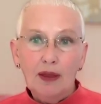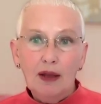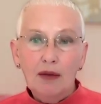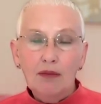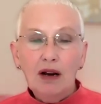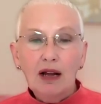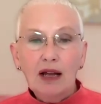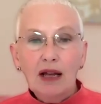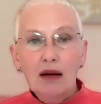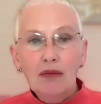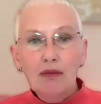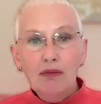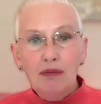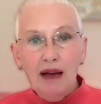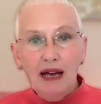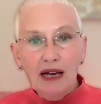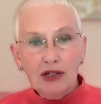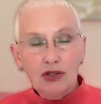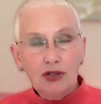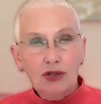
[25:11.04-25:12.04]
But I come
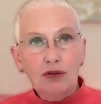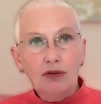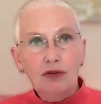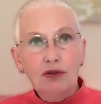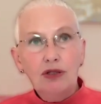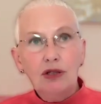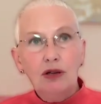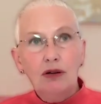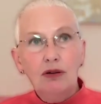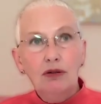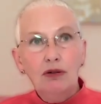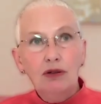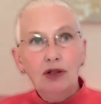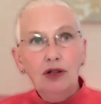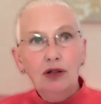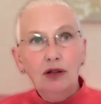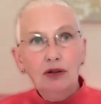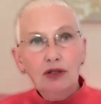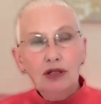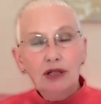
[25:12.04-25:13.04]
back to, so,
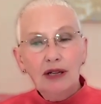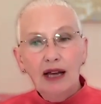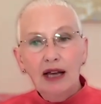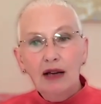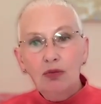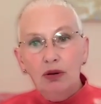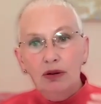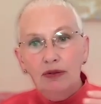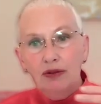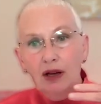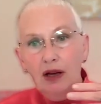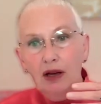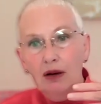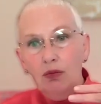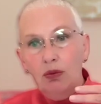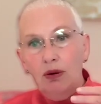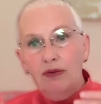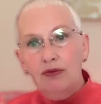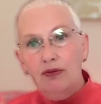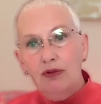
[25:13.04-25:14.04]
today
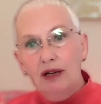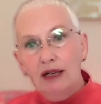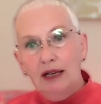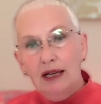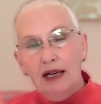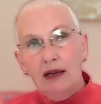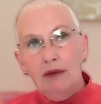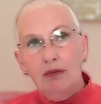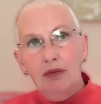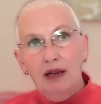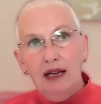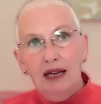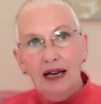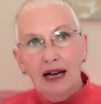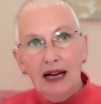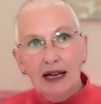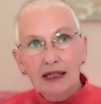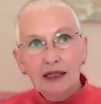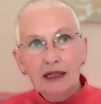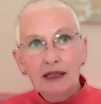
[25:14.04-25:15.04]
we've really
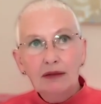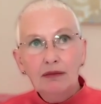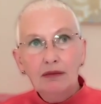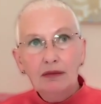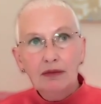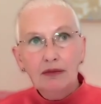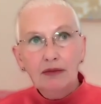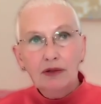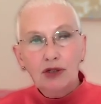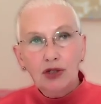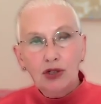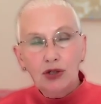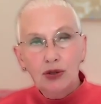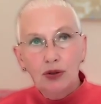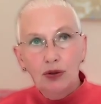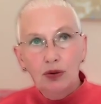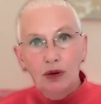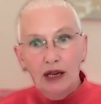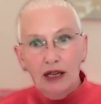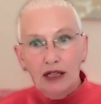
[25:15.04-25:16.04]
begun
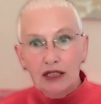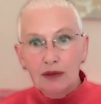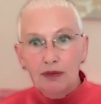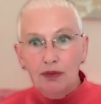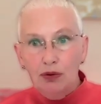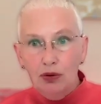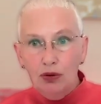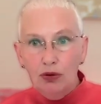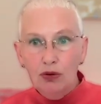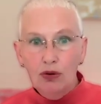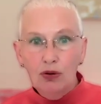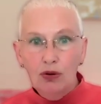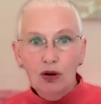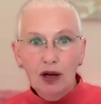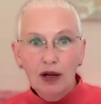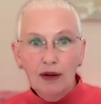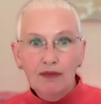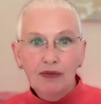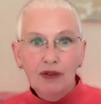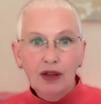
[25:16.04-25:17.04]
to explore
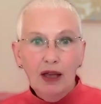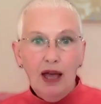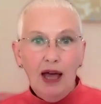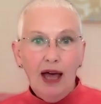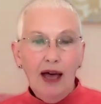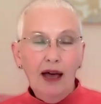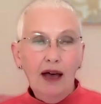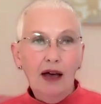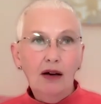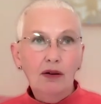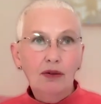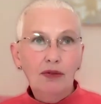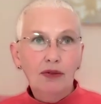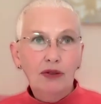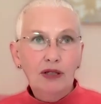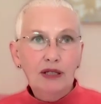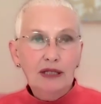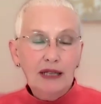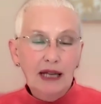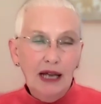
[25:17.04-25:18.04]
how
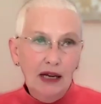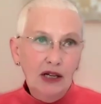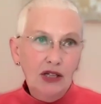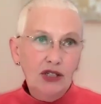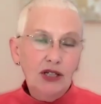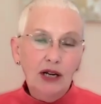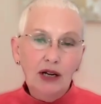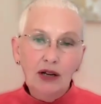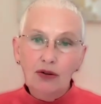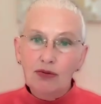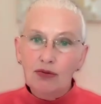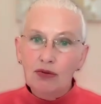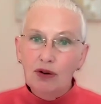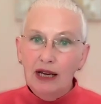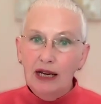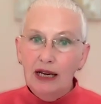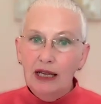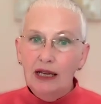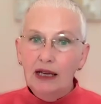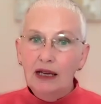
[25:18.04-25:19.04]
this energetic
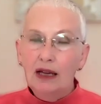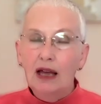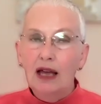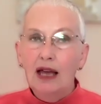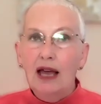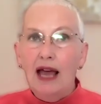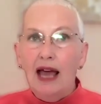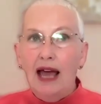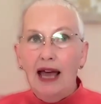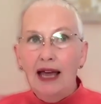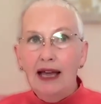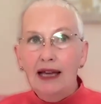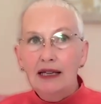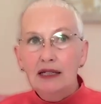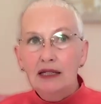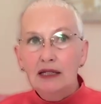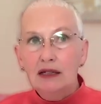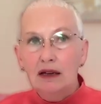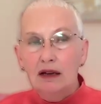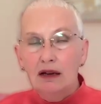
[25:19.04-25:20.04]
reading
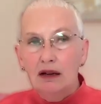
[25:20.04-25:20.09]
and